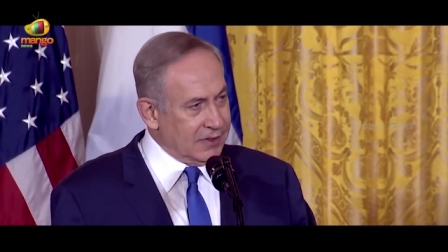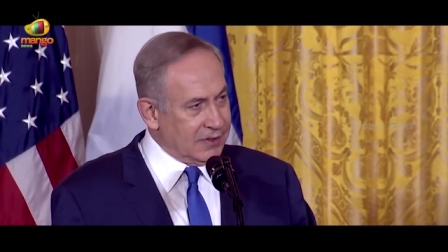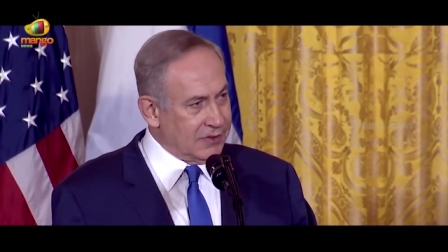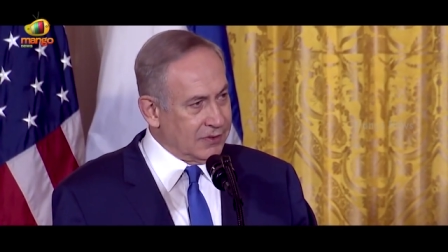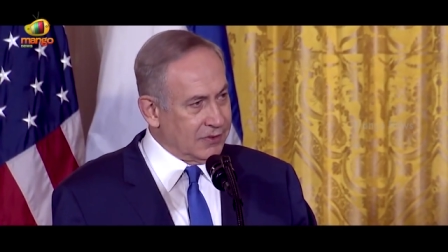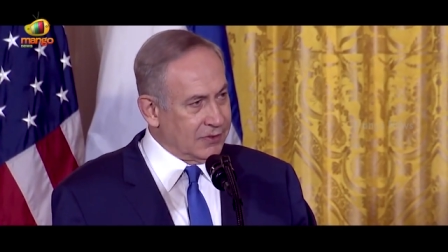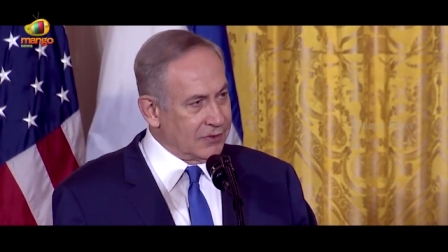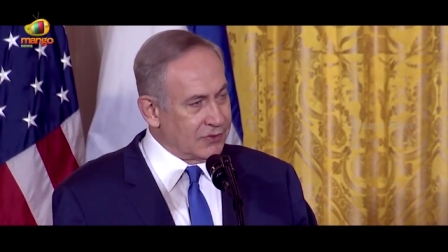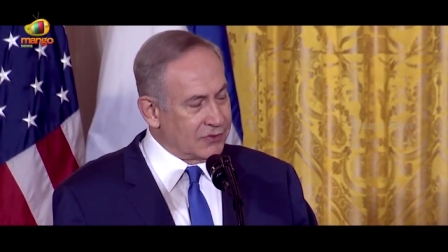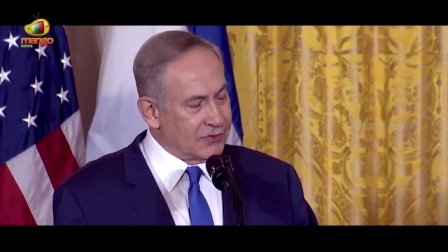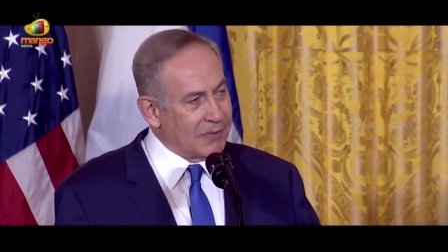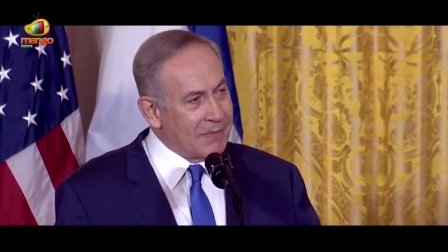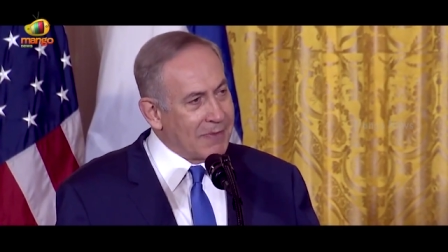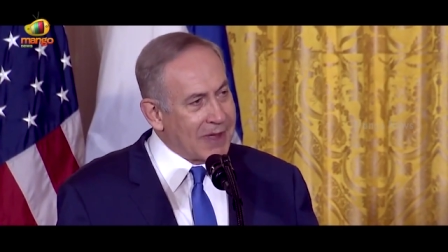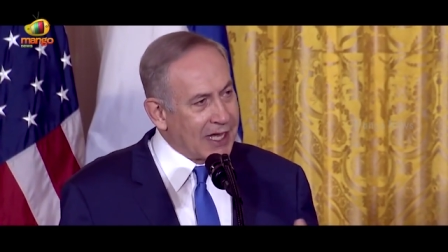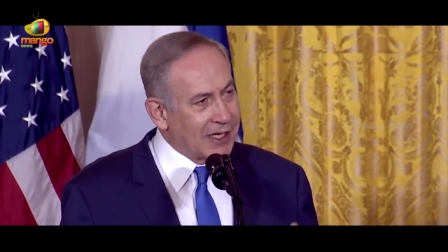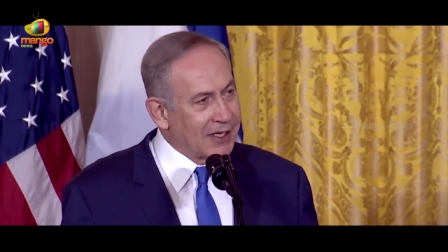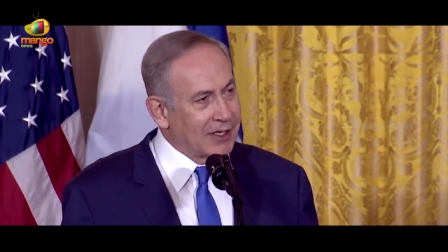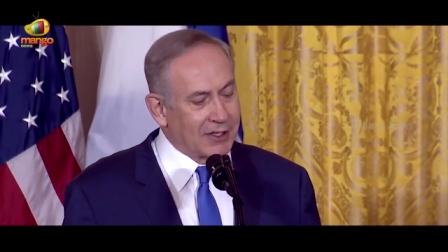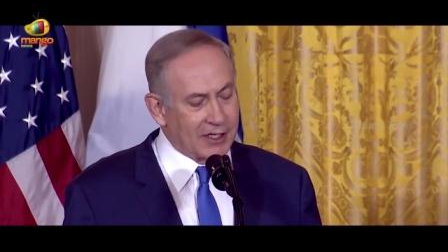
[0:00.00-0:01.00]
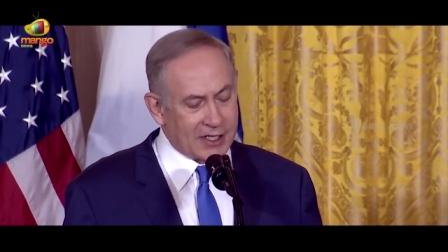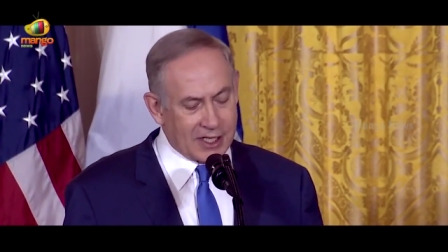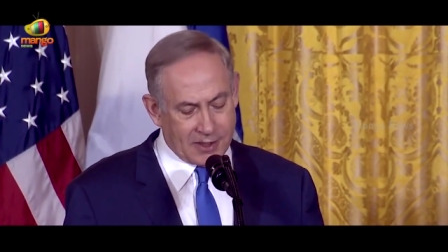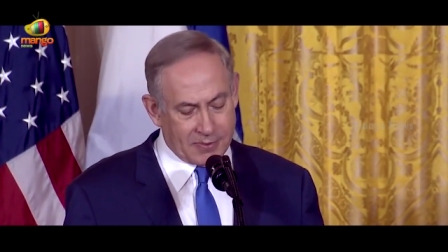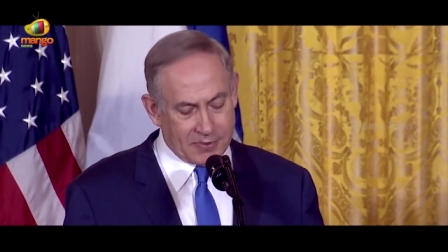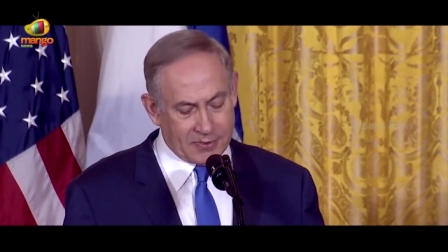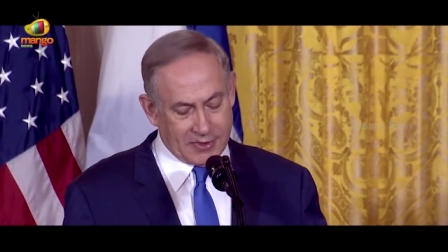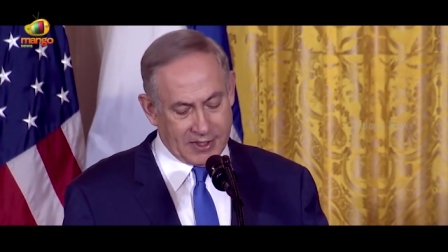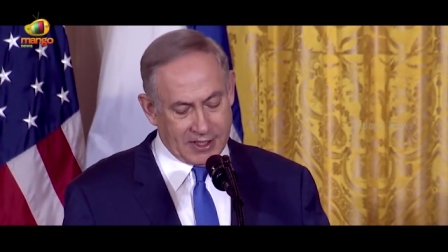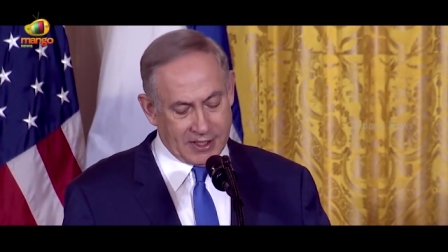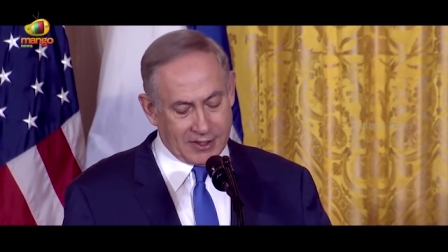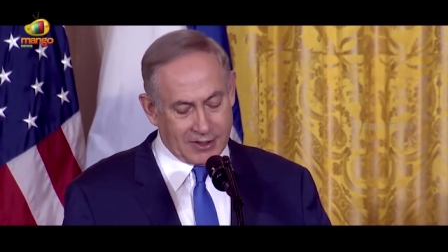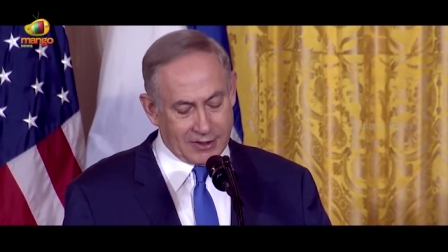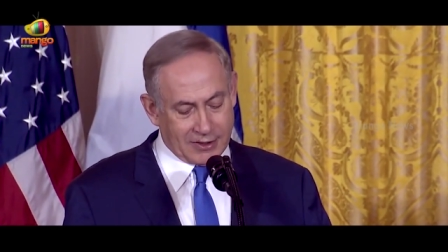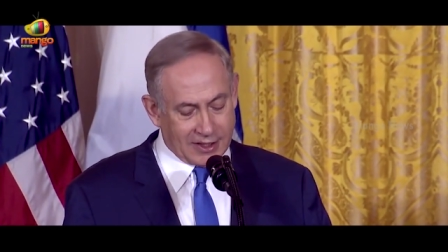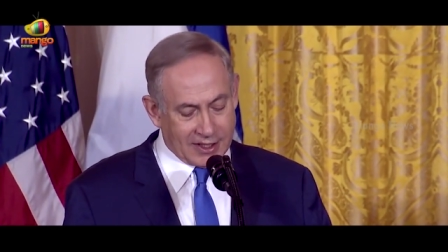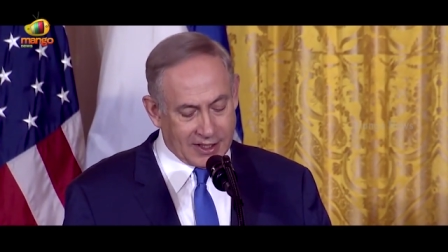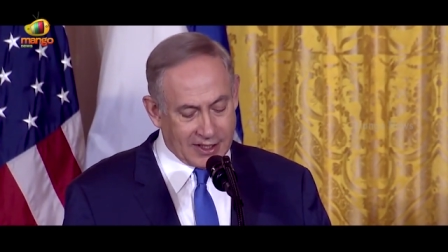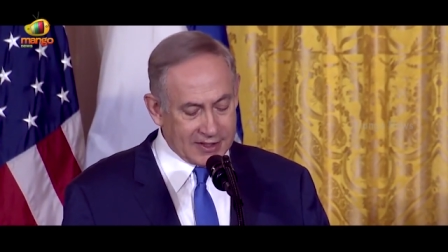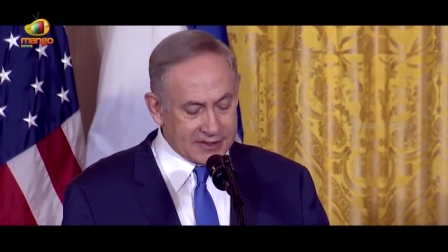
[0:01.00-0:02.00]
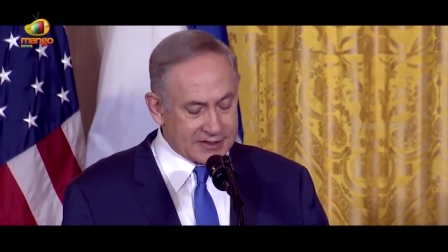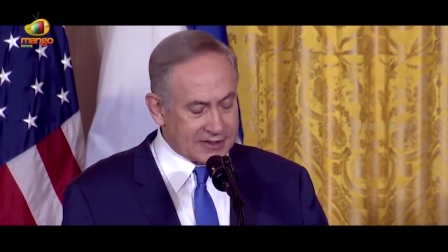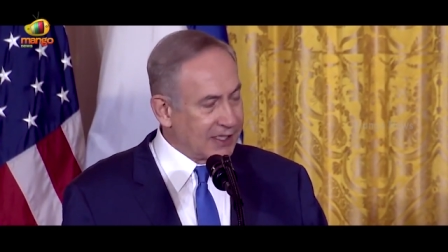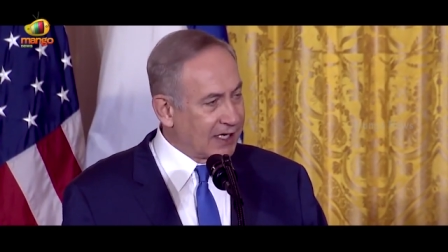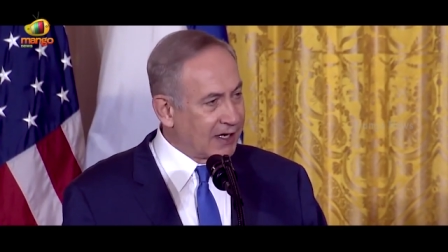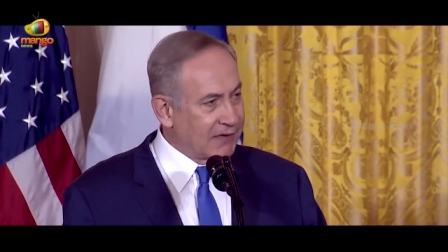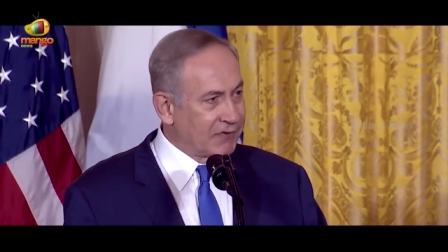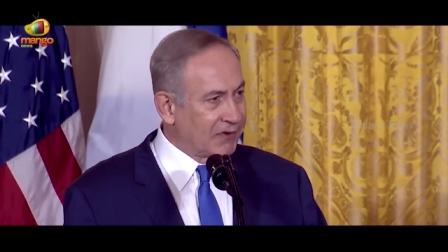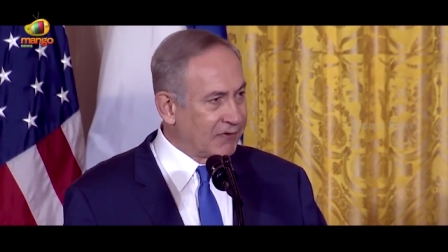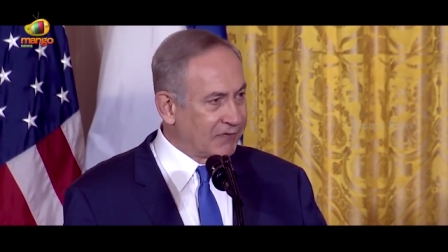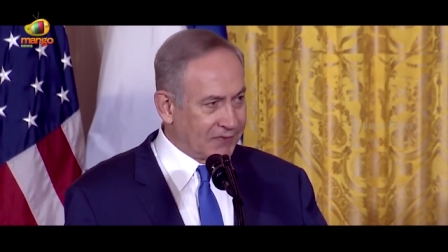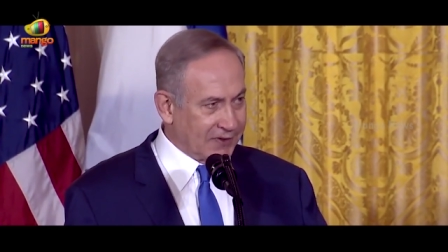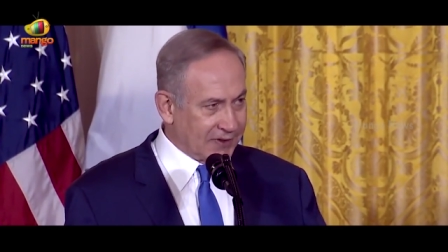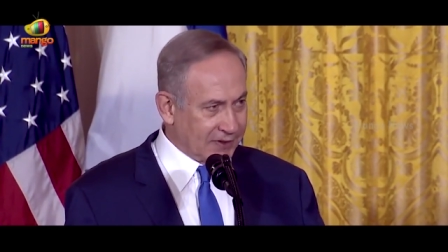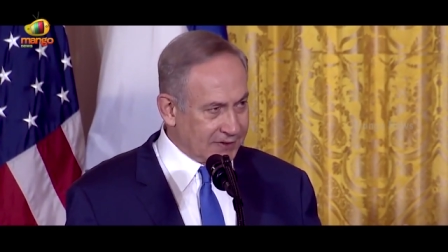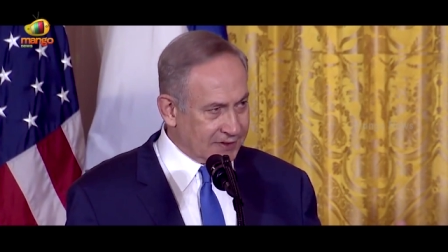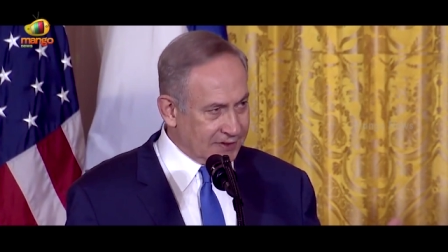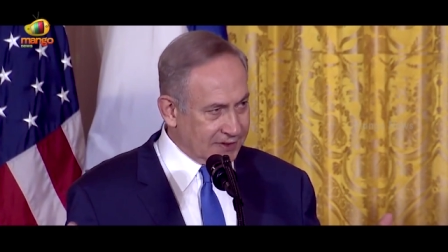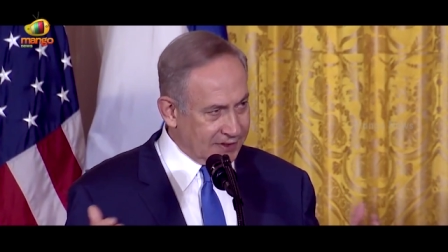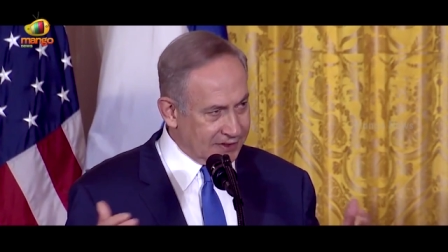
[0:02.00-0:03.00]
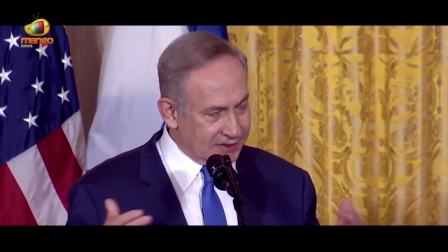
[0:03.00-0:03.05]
to dramatically upgrade our alliance in every field,